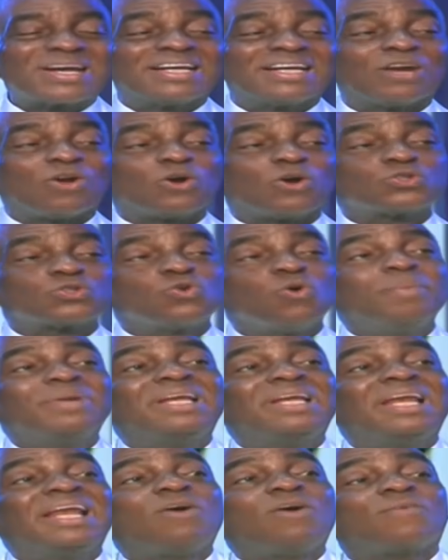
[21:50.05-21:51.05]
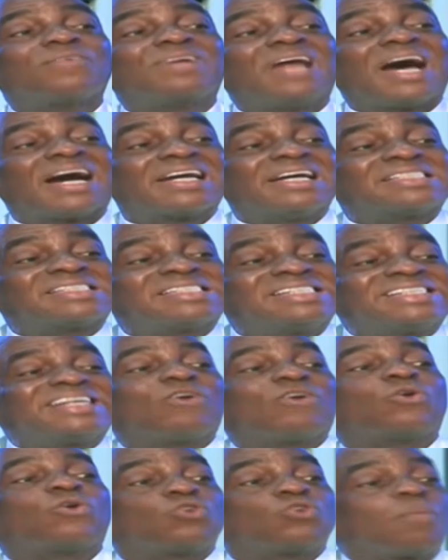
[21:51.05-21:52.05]
the Lord showed me the layer of darkness sitting
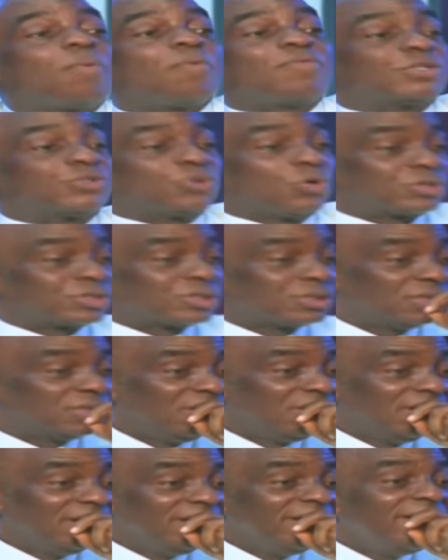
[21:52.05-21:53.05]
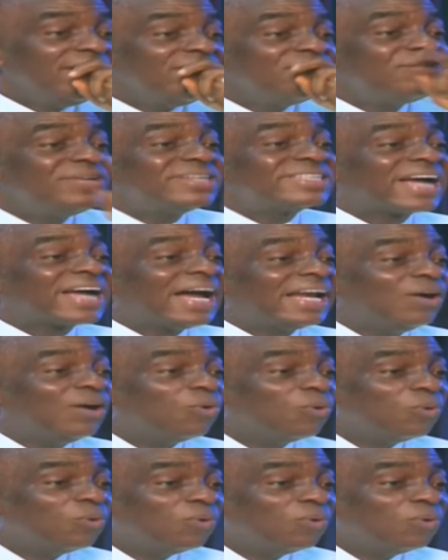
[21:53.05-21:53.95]
on top of the church. Physically, oh.